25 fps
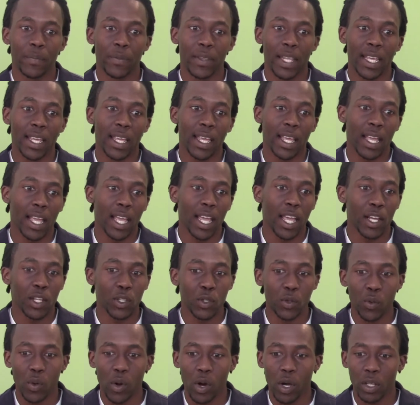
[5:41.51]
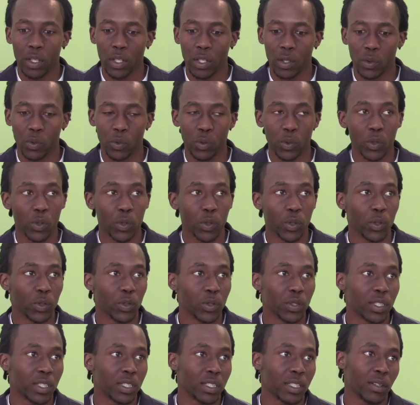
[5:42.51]
they can't handle all of the
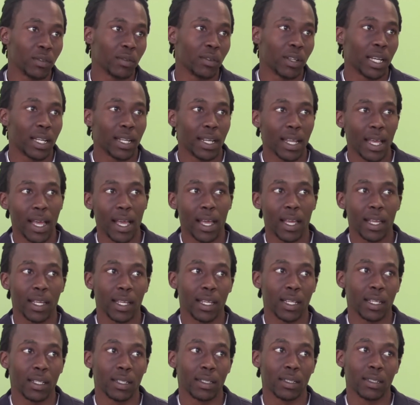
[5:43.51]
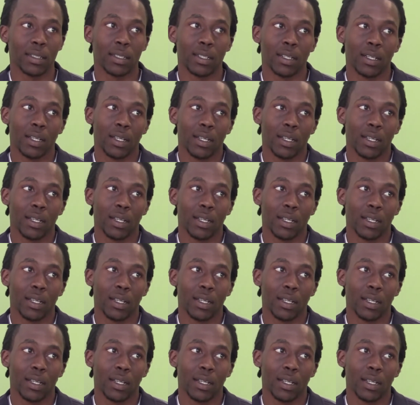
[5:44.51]
rules and stuff like that, and,